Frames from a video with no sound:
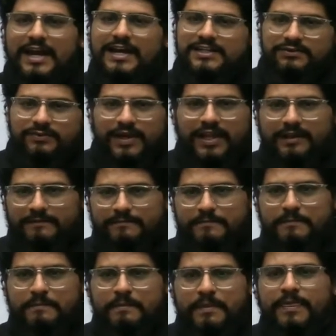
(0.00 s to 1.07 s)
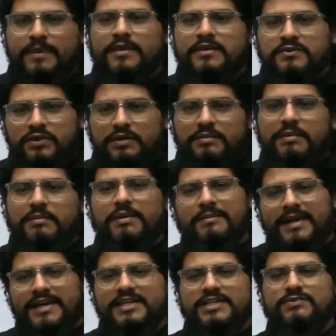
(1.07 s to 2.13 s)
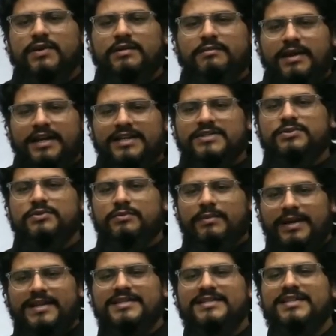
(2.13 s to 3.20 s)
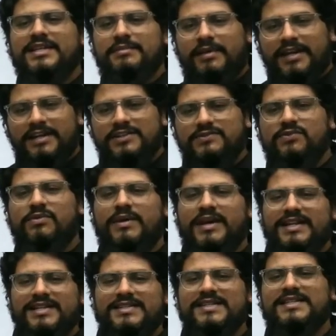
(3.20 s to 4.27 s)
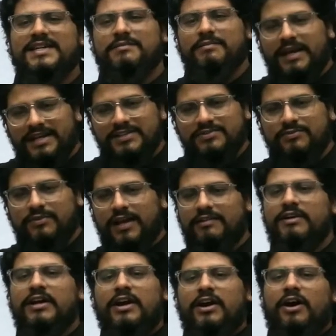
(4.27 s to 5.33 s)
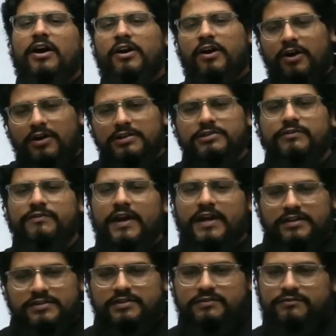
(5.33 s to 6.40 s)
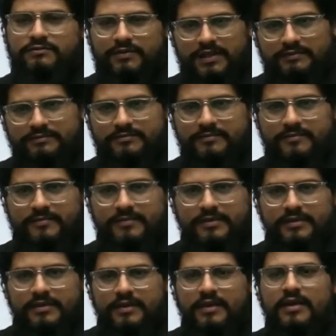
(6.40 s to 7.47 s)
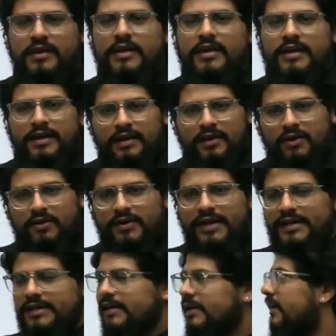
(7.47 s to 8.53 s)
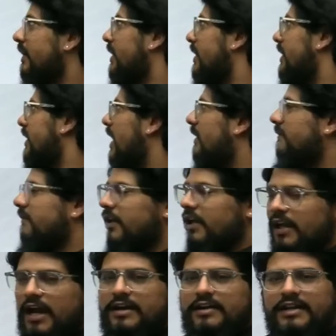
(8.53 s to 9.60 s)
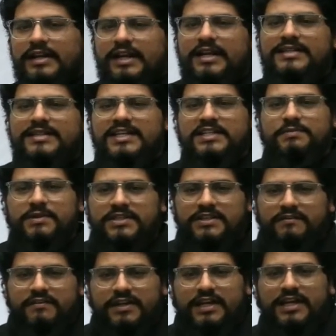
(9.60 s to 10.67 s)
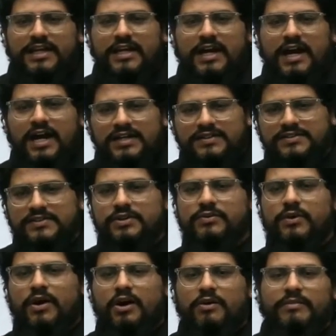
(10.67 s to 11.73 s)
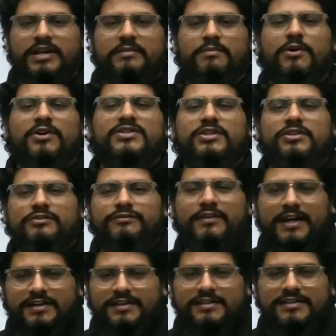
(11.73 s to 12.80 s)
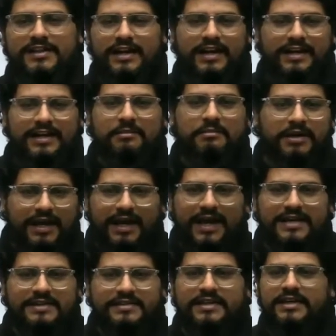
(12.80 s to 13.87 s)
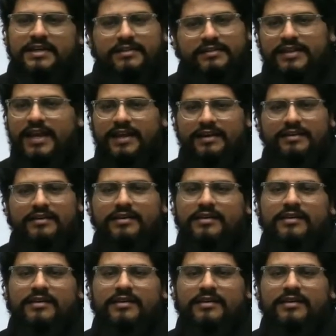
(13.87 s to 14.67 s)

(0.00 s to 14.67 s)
as well. So, remember minus 1, minus 2, minus 3, minus 4, minus 6 and minus 12 are also factors of 12. Alright. Now, until unless I specifically ask you how many positive factors that a number has, then